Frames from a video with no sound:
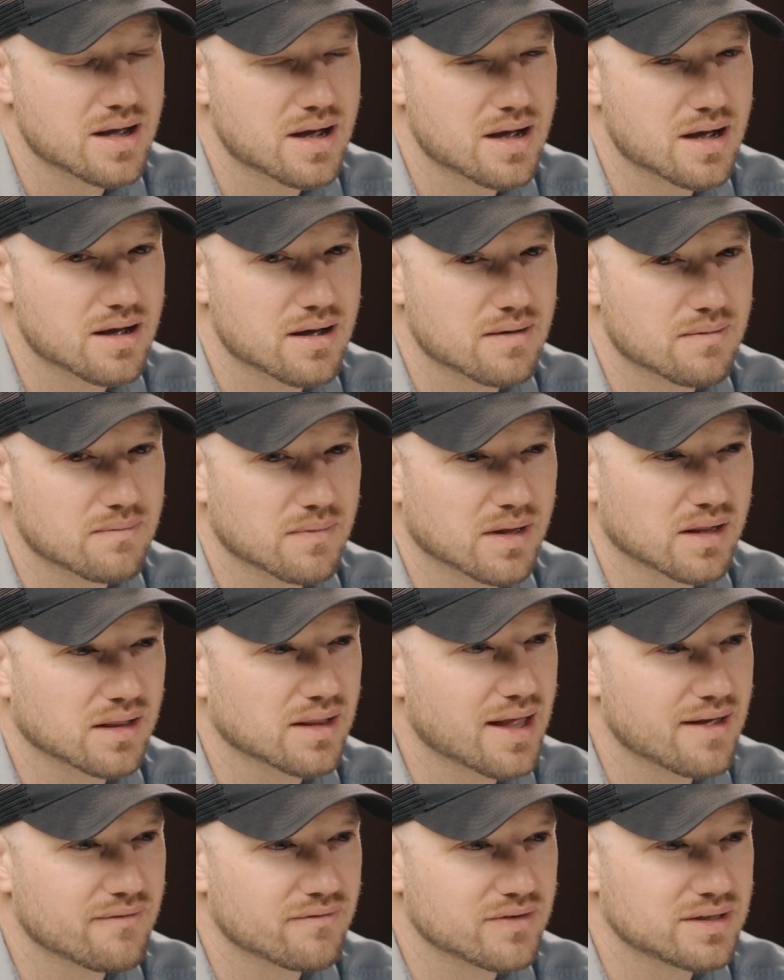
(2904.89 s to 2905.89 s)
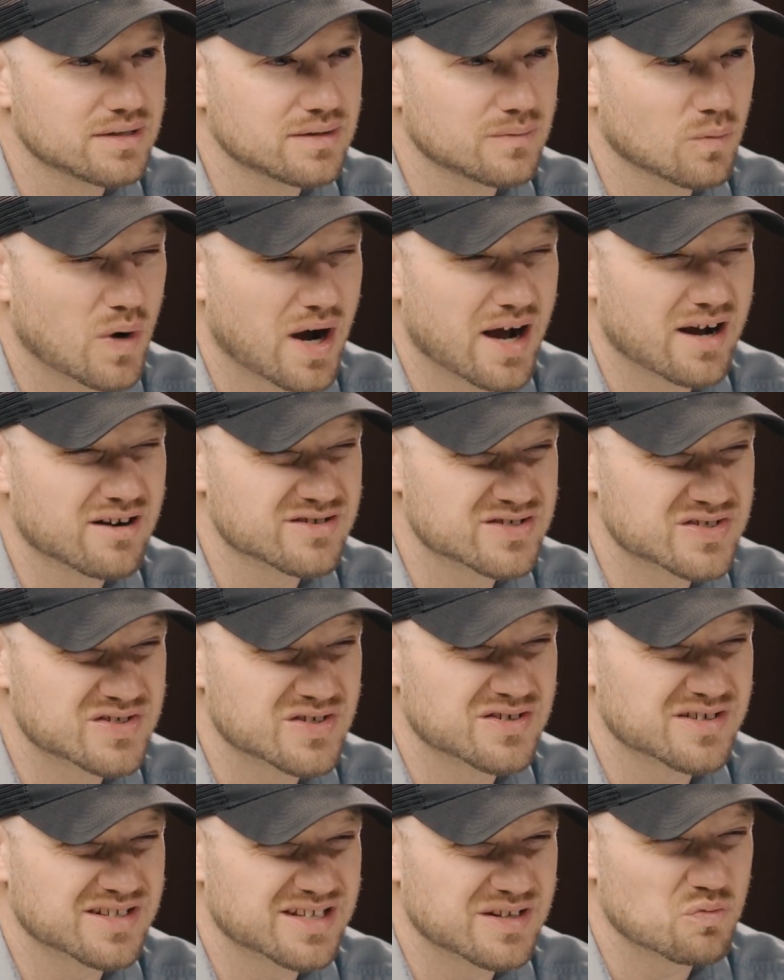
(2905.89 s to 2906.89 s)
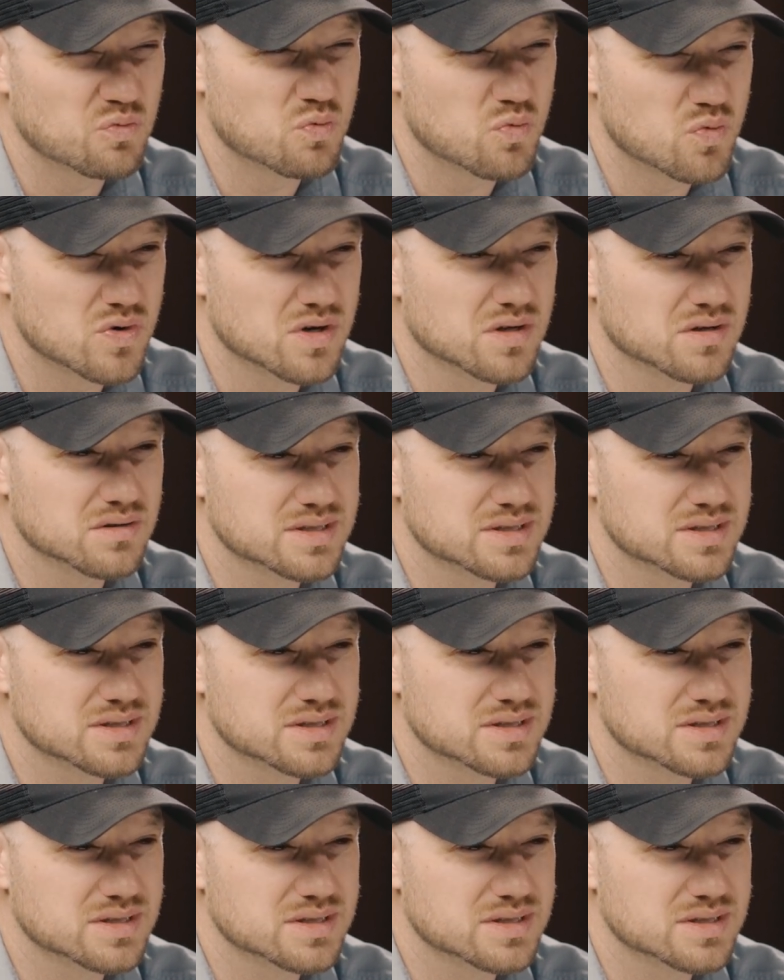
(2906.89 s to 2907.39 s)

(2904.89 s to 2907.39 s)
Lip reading: 11. Wires starting to get real